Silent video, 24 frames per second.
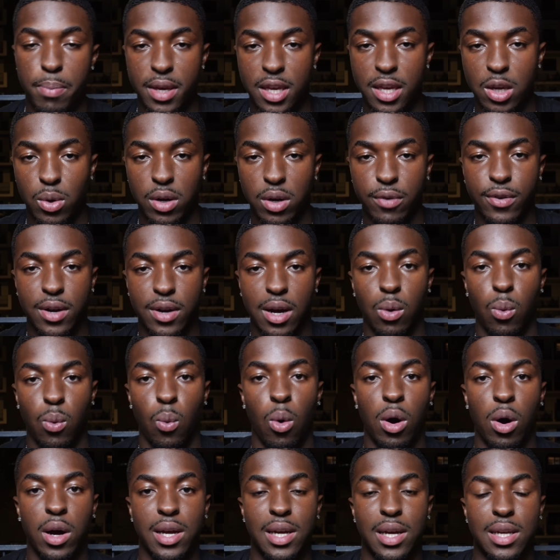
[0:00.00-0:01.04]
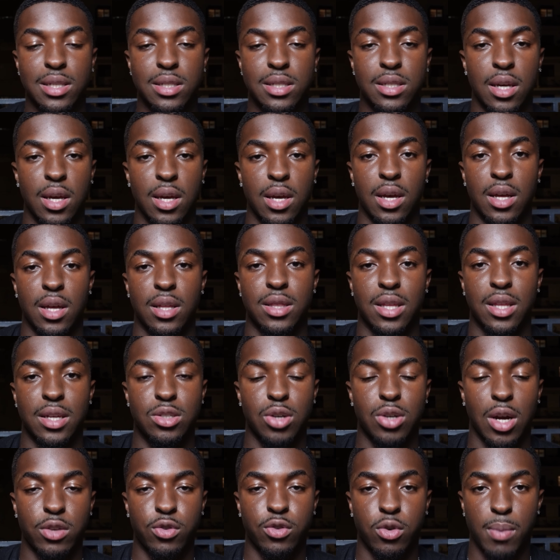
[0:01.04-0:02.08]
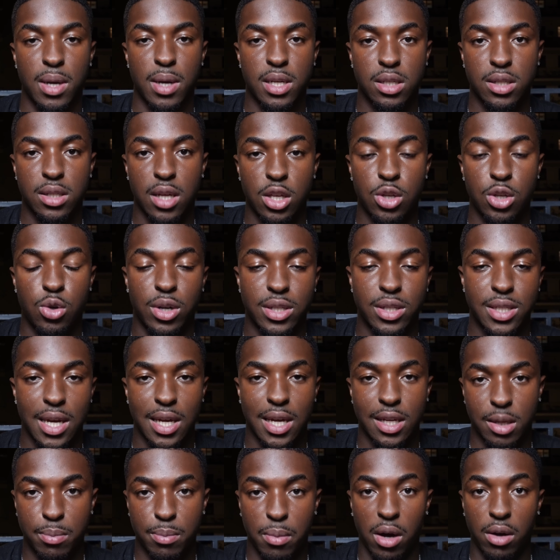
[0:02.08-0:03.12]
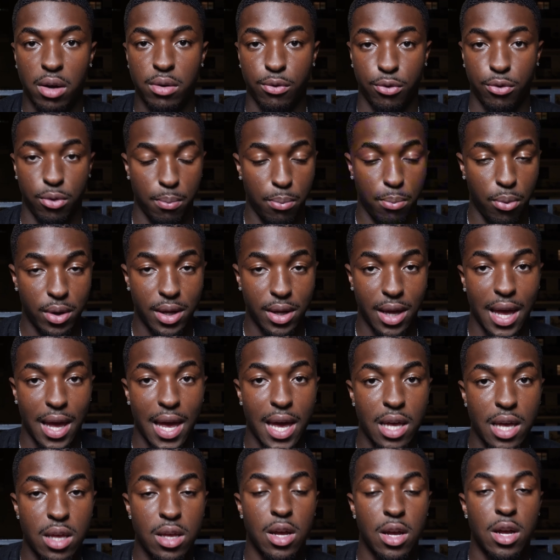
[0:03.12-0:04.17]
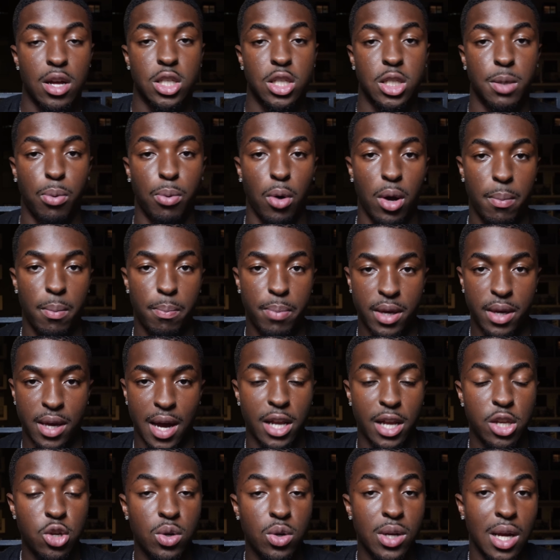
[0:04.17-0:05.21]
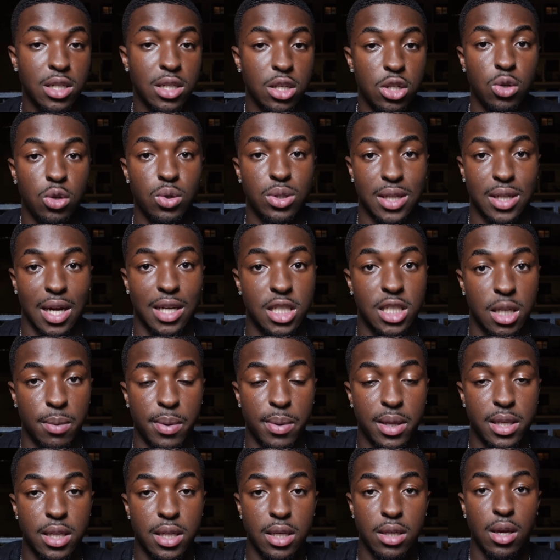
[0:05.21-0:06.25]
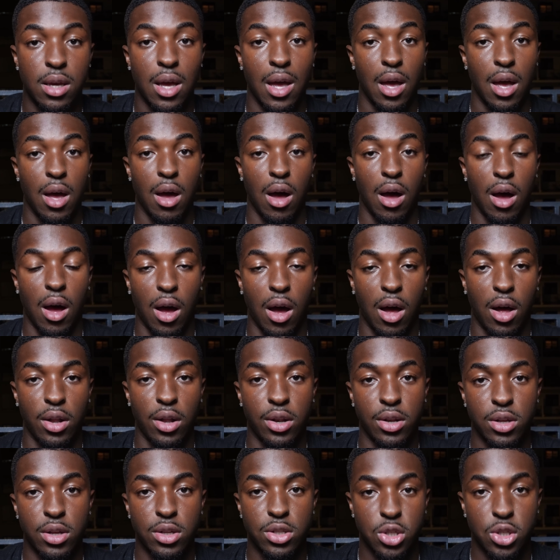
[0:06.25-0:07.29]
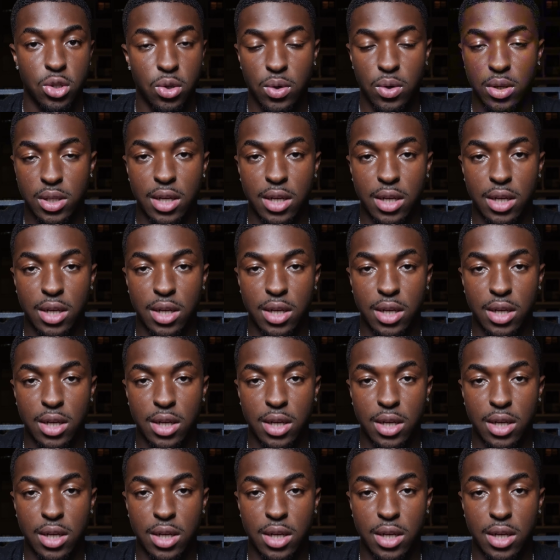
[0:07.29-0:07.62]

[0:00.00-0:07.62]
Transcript: You want to figure out what is the transformation that you are taking them on from point A to point B. And you can actually use ChatGPT to do this.